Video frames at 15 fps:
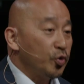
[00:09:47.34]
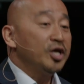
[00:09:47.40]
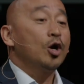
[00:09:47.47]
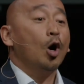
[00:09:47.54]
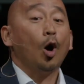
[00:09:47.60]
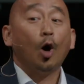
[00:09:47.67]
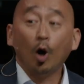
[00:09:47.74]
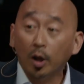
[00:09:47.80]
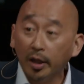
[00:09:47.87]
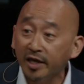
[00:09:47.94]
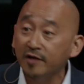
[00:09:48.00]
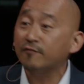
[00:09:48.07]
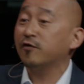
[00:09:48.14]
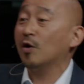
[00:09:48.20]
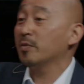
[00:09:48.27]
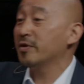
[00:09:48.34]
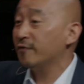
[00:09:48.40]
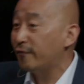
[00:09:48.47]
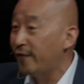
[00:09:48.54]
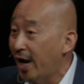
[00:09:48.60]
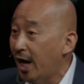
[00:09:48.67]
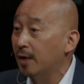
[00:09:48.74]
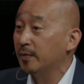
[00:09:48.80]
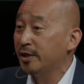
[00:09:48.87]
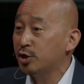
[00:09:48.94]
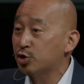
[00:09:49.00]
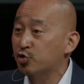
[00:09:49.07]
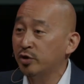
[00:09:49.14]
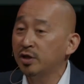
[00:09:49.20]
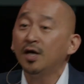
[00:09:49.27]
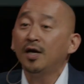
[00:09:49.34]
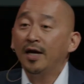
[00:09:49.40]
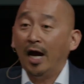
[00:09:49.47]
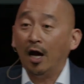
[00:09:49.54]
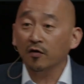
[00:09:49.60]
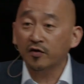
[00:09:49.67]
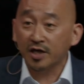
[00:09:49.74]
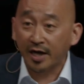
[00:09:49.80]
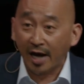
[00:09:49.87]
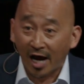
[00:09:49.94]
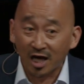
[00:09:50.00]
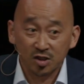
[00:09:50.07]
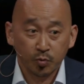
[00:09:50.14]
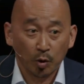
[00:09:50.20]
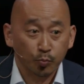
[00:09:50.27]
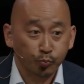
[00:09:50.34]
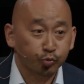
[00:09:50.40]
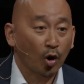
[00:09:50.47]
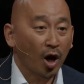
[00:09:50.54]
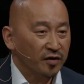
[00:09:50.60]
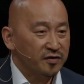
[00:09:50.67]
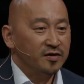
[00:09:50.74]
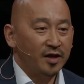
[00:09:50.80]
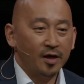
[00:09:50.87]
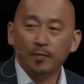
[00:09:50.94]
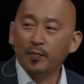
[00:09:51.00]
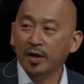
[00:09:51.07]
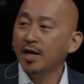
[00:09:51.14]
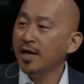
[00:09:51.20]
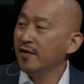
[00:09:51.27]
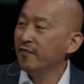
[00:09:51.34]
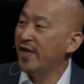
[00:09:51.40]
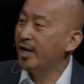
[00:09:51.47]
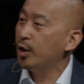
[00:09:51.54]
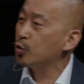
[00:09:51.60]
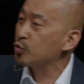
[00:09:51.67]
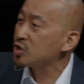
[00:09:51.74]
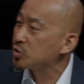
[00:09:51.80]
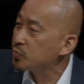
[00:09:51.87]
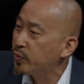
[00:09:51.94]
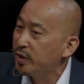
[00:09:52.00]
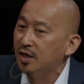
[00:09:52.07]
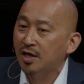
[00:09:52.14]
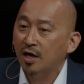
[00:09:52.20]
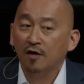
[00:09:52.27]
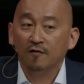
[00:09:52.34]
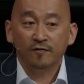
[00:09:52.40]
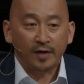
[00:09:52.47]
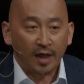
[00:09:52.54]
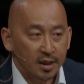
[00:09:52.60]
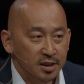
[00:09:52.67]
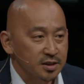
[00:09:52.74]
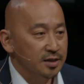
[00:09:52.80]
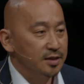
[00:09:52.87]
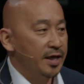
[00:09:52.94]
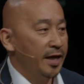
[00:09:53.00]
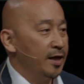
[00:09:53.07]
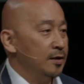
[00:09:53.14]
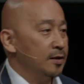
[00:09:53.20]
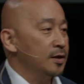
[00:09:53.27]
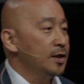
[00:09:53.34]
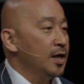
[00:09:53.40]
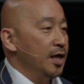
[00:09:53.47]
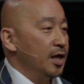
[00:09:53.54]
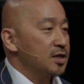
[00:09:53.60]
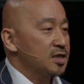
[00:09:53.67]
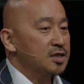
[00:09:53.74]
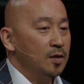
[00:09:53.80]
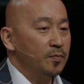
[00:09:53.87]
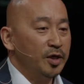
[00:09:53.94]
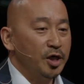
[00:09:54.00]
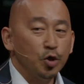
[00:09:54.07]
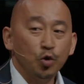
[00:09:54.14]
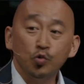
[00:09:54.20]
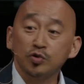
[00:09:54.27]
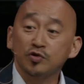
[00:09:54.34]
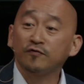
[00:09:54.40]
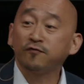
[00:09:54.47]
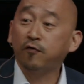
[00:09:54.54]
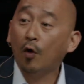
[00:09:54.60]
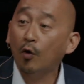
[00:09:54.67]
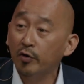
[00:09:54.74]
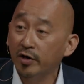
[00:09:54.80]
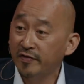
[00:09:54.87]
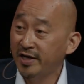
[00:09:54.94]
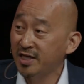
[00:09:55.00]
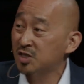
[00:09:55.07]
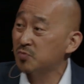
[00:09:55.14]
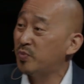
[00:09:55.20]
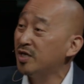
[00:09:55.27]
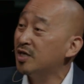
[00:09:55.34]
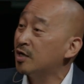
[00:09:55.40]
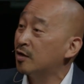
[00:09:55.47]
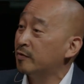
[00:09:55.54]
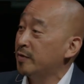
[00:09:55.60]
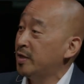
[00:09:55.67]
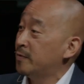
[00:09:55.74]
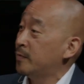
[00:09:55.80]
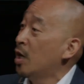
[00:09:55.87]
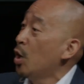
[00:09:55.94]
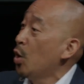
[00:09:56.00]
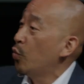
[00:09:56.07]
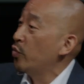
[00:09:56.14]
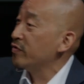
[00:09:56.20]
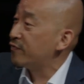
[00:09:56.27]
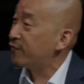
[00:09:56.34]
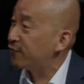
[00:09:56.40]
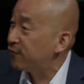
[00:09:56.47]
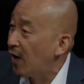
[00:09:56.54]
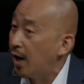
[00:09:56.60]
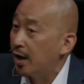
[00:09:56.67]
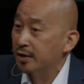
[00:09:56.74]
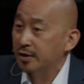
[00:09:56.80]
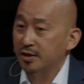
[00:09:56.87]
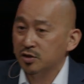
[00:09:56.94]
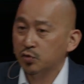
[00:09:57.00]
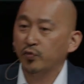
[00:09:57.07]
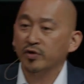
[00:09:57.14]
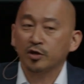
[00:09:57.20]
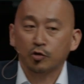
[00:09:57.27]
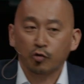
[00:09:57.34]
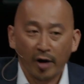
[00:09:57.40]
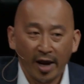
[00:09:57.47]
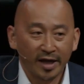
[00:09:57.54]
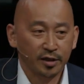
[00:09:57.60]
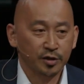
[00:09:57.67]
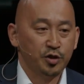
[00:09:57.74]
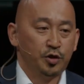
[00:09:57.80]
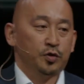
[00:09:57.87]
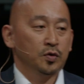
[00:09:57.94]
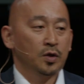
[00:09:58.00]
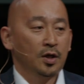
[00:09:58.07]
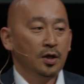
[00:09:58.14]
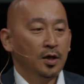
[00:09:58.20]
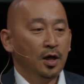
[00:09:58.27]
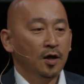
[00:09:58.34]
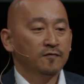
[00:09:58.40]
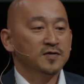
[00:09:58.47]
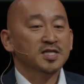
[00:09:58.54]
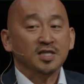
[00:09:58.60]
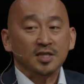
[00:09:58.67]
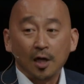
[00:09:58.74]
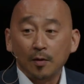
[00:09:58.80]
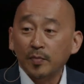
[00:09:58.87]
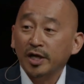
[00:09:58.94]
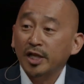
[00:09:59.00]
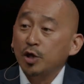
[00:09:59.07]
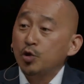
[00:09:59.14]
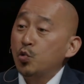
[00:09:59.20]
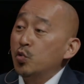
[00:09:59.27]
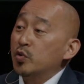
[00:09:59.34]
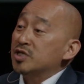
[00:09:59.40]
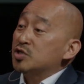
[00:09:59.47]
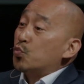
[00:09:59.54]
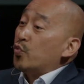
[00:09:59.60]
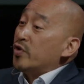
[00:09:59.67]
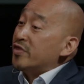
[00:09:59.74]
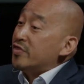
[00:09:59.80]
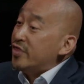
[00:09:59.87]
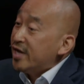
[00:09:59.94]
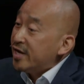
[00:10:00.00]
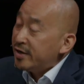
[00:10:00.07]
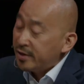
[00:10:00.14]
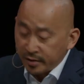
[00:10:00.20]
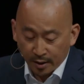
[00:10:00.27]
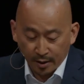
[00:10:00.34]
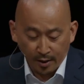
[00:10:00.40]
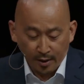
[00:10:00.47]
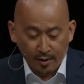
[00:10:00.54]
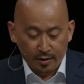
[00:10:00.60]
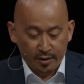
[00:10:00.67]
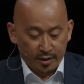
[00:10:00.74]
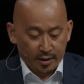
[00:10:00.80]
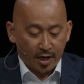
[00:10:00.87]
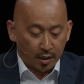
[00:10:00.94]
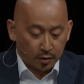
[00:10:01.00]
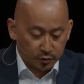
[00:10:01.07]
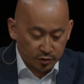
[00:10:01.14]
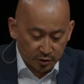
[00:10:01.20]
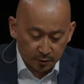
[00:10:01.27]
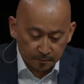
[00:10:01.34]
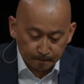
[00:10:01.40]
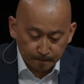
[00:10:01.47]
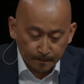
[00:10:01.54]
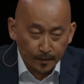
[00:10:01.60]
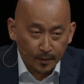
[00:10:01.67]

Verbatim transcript: recalling from their family tree how the gospel brought to them, but they don't speak of Hudson Taylor as somebody who's foreign. They speak of him with fondness, with gratitude, of somebody who is within their culture.